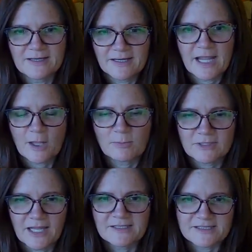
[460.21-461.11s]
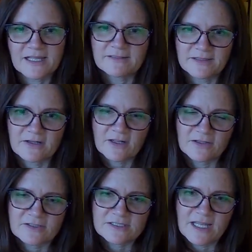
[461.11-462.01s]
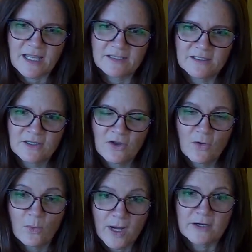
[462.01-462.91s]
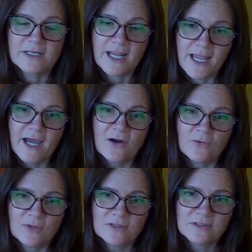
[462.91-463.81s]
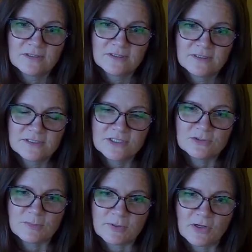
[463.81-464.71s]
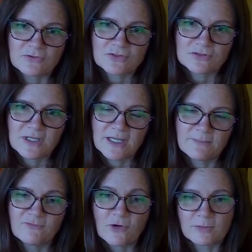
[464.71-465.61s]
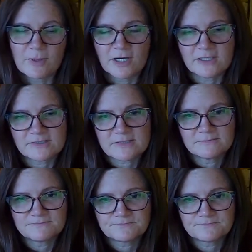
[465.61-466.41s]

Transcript: And I help clients get there to understand where and how to approach foreign markets.